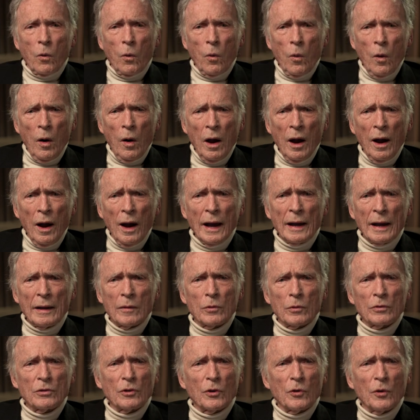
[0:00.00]
Why? It
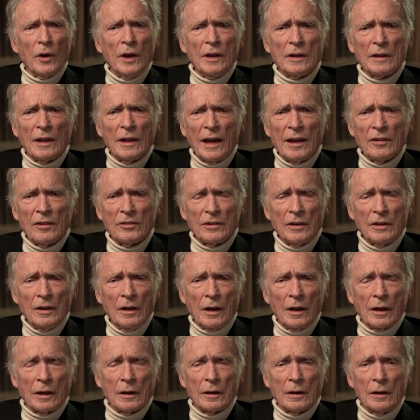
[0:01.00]
was great last
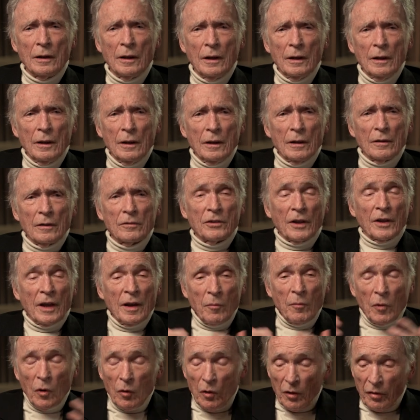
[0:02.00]
night.
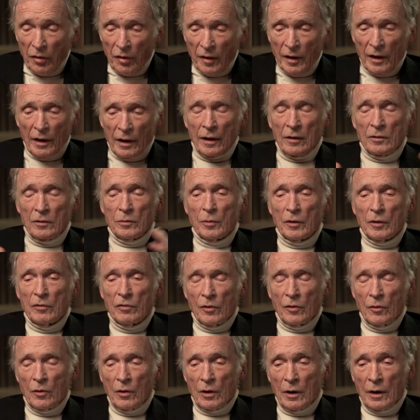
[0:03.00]
Same old thing as
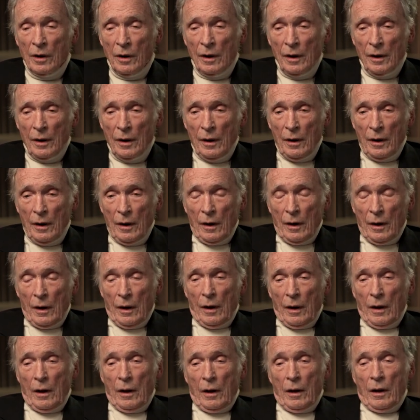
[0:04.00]
before.
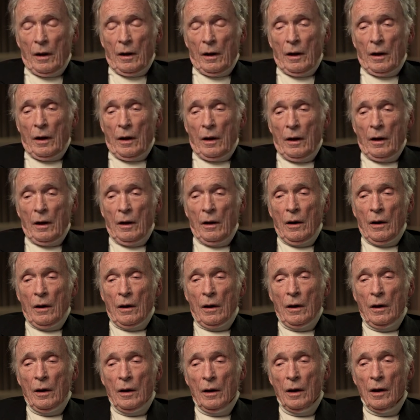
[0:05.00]

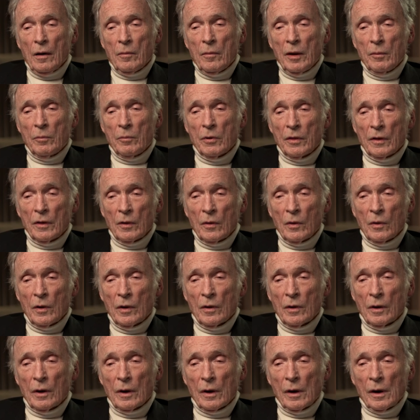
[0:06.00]
I remember there
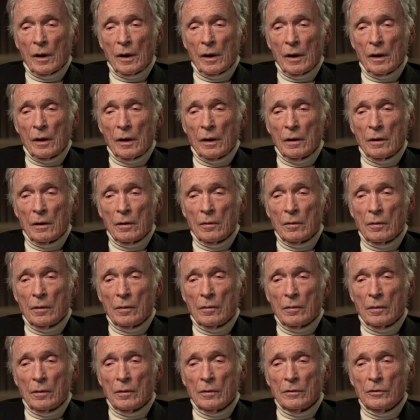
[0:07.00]
were
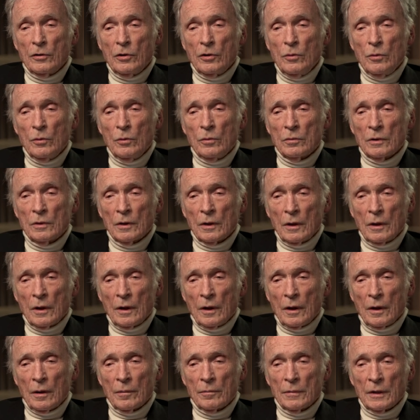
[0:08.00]
two
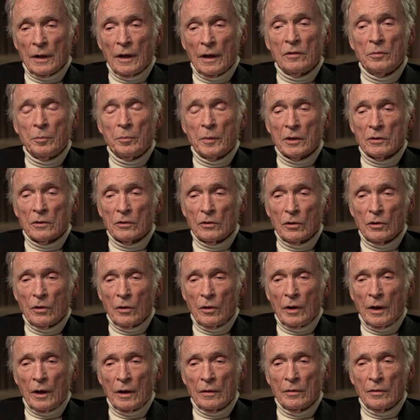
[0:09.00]
lesbians
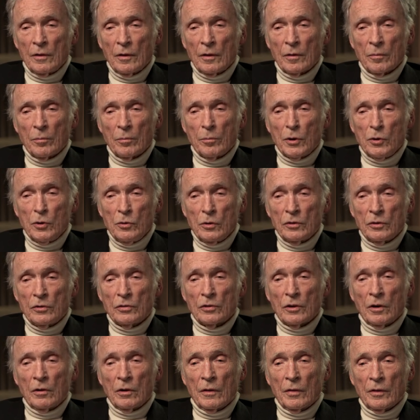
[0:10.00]
who had their boots
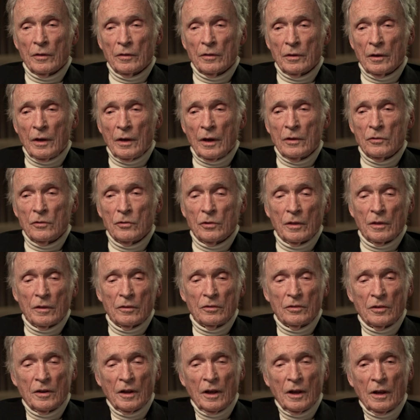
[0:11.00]
on the edge of the
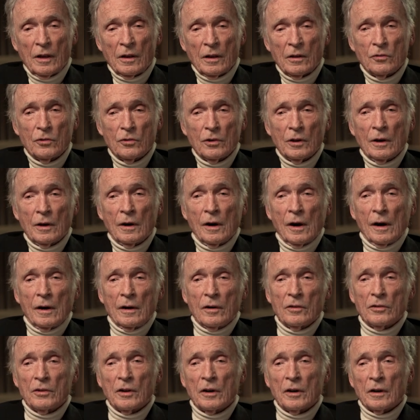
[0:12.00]
stage,
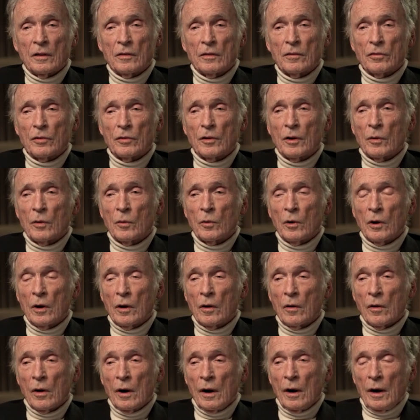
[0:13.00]
sitting in the front
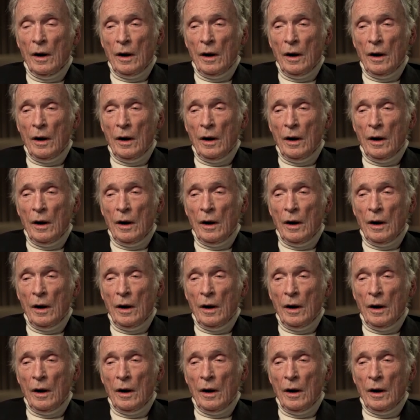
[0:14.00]
row.